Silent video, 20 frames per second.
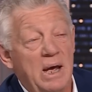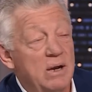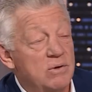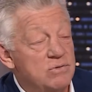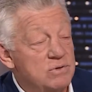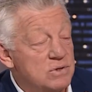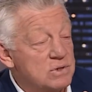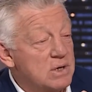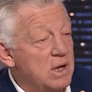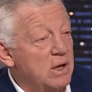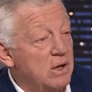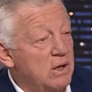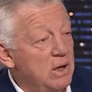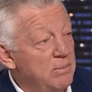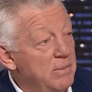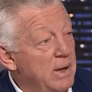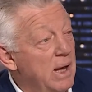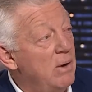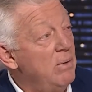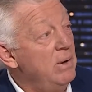And it's just going to
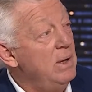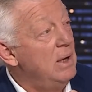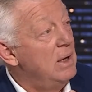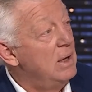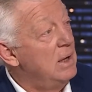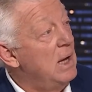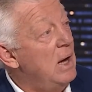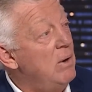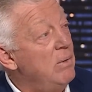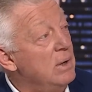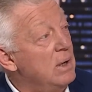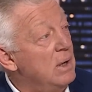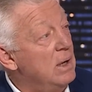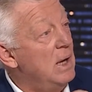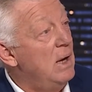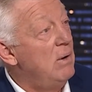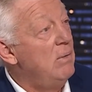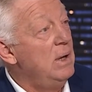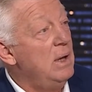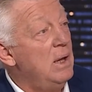keep going and going and
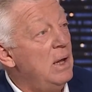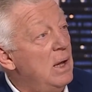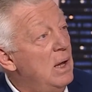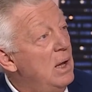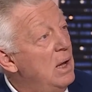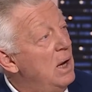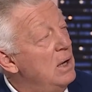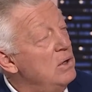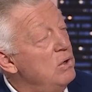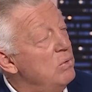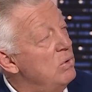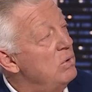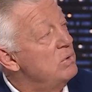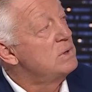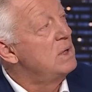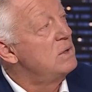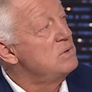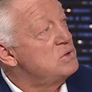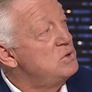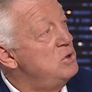going. And you're all
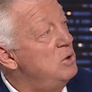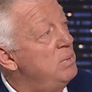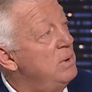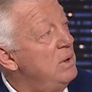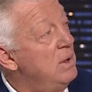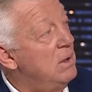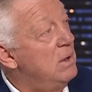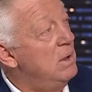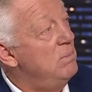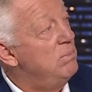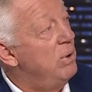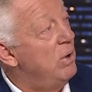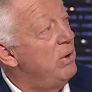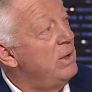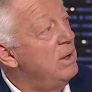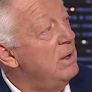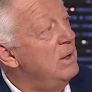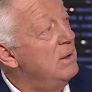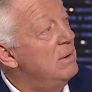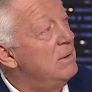so stupid to keep
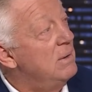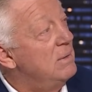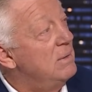biting.